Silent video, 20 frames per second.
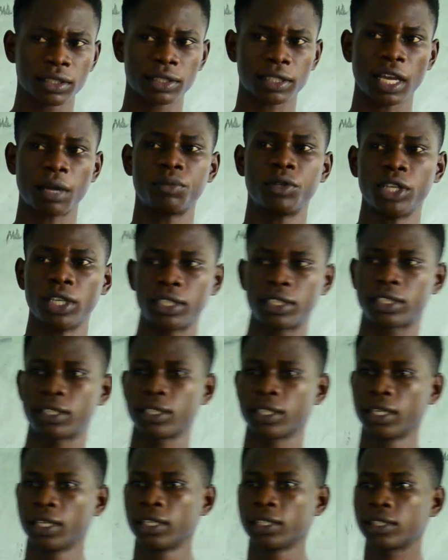subject
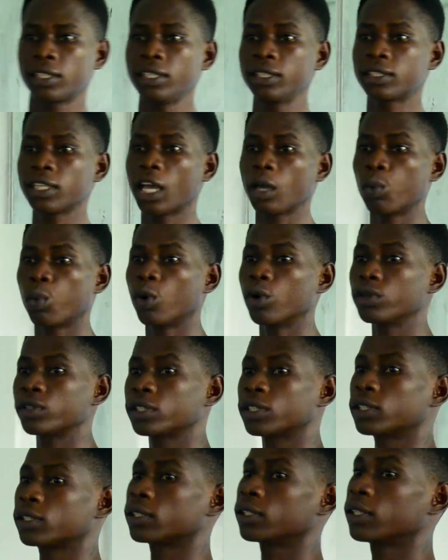since I was
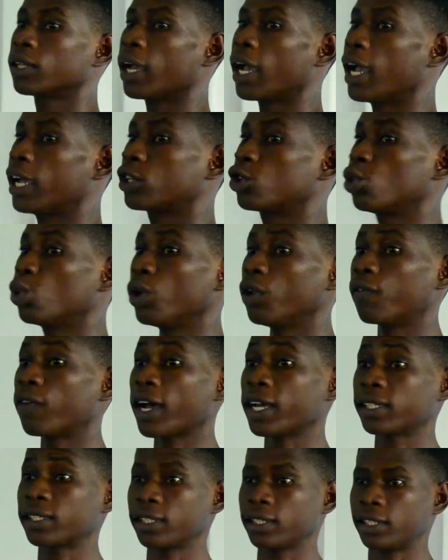at
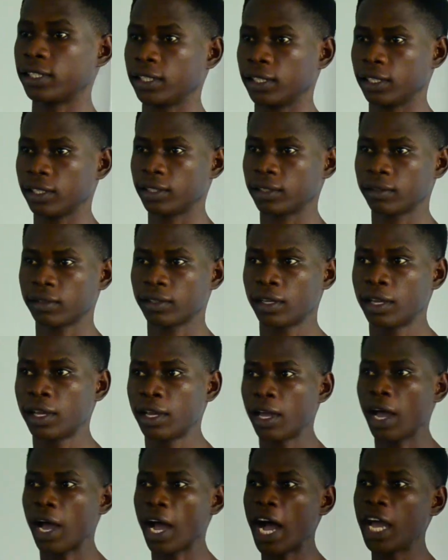university.
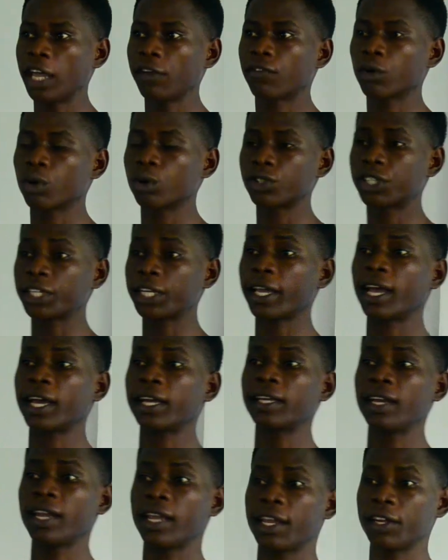I
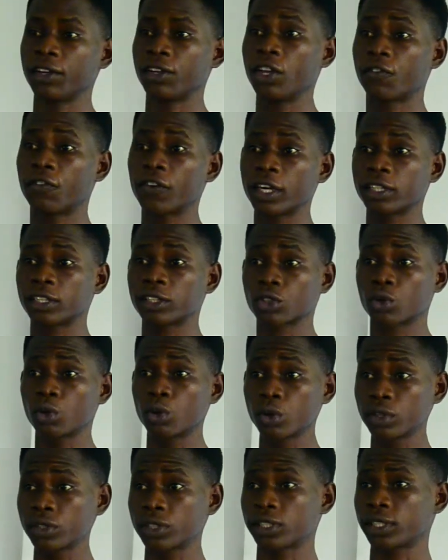volunteered in different
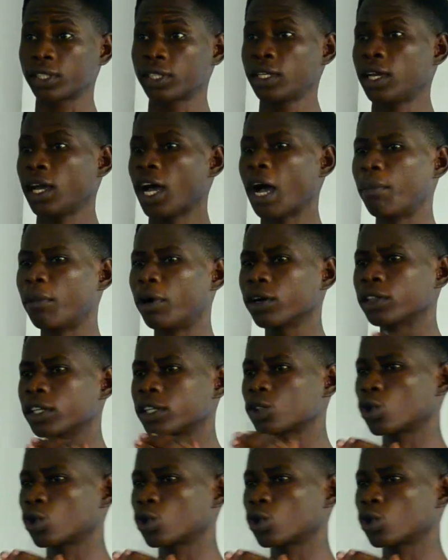schools. Among the